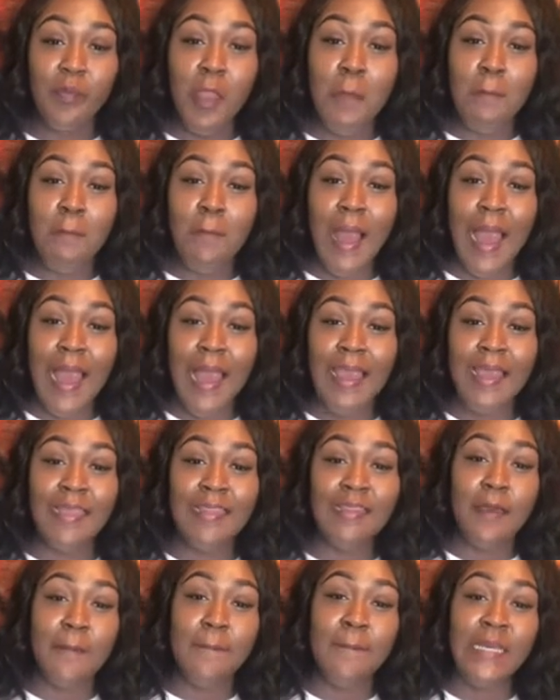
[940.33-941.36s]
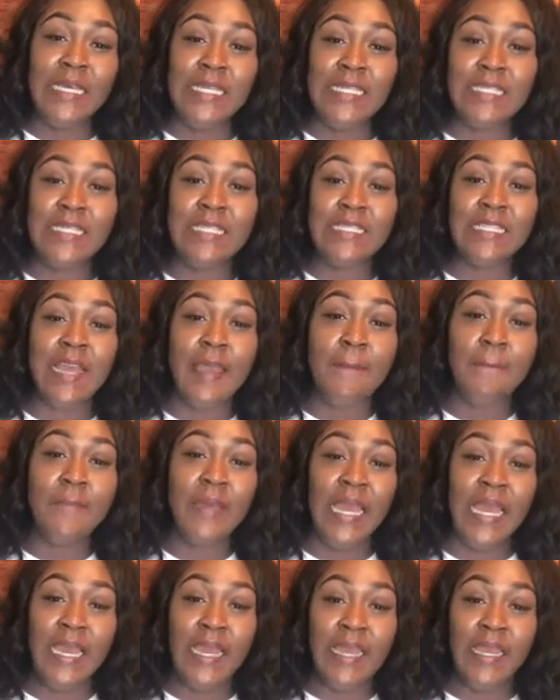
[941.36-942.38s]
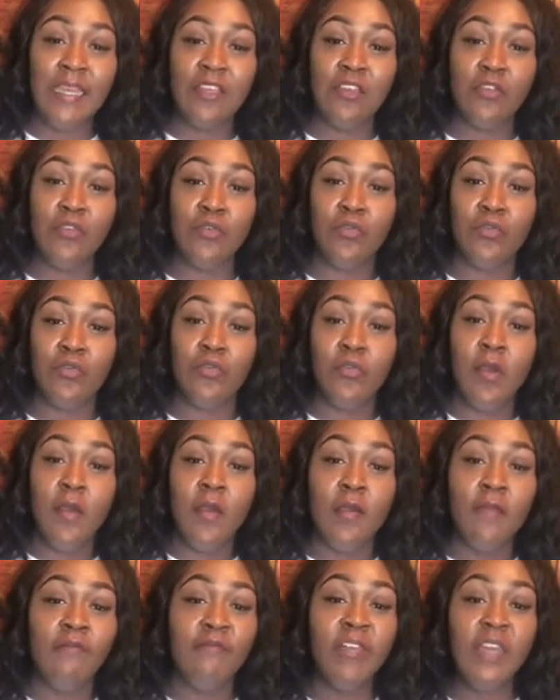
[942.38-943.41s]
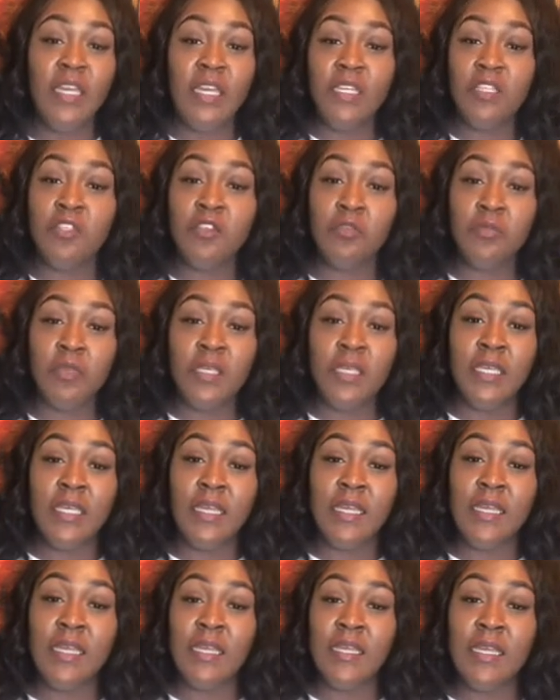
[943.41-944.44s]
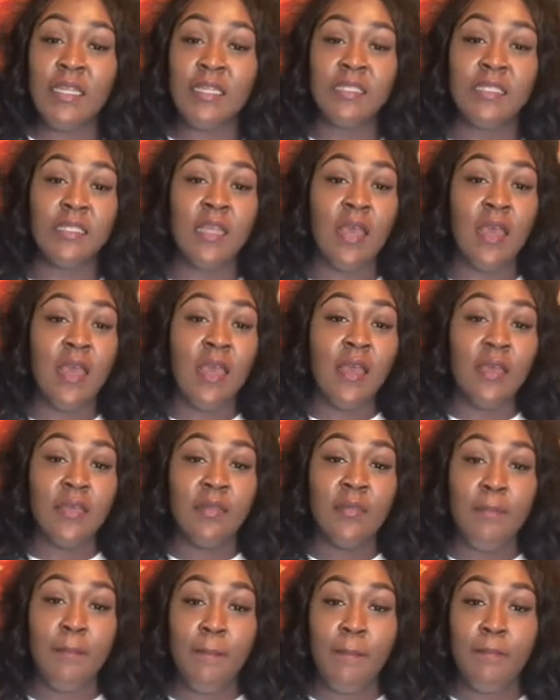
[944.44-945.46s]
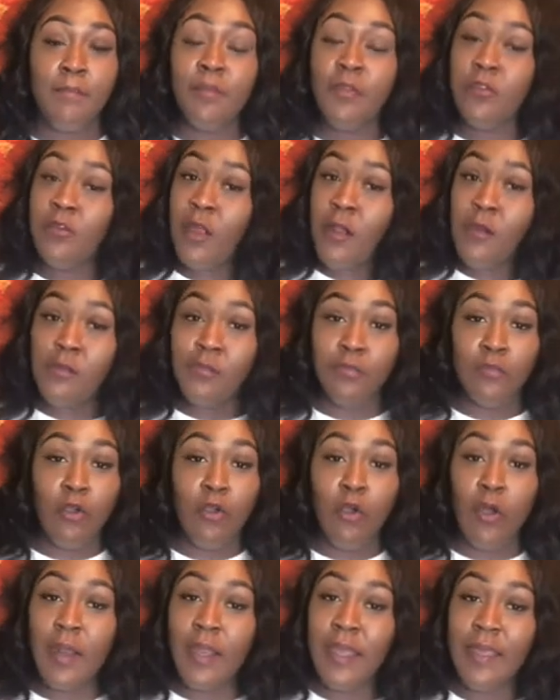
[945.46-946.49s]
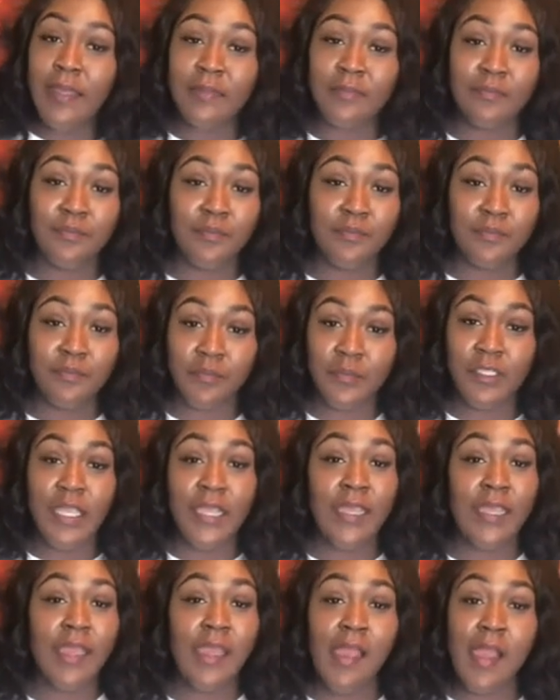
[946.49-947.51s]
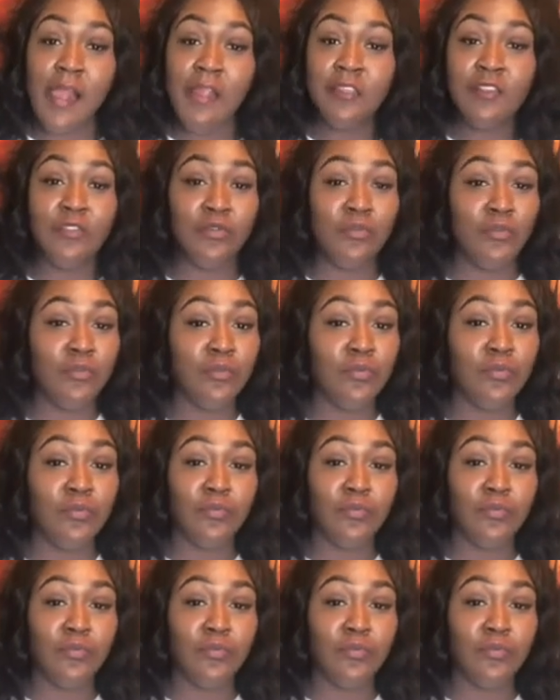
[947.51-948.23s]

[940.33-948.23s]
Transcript: buying the business that pay you, feed your kids, you know, all that. Take care of you,